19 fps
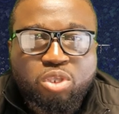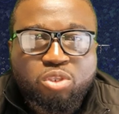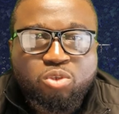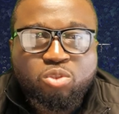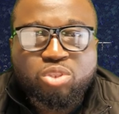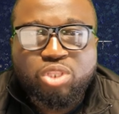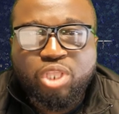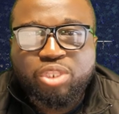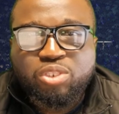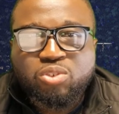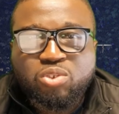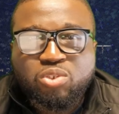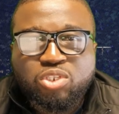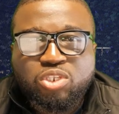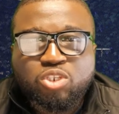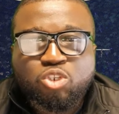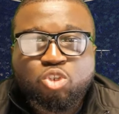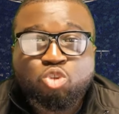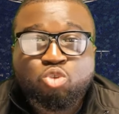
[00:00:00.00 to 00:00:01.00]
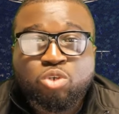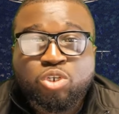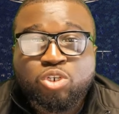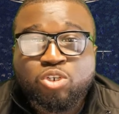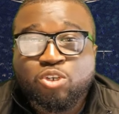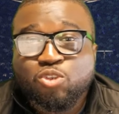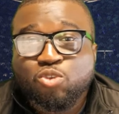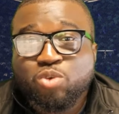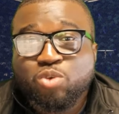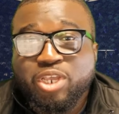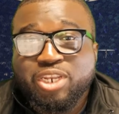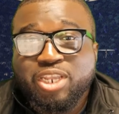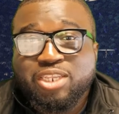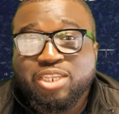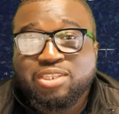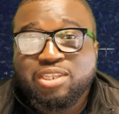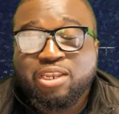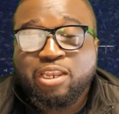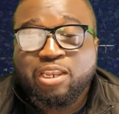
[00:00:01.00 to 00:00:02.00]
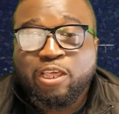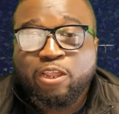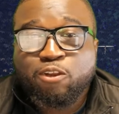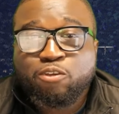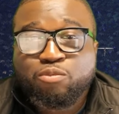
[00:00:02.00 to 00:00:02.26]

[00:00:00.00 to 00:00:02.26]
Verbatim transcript: you tend to see situations where there's a lot